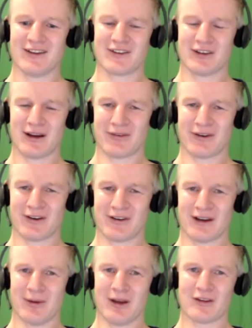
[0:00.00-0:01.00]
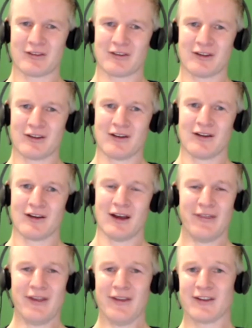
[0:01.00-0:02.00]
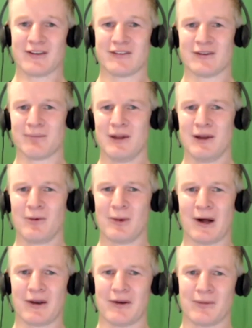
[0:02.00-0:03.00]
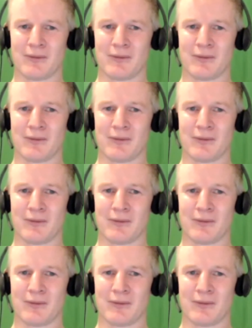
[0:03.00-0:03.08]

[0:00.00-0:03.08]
type 3 diabetes. And then there's the big one,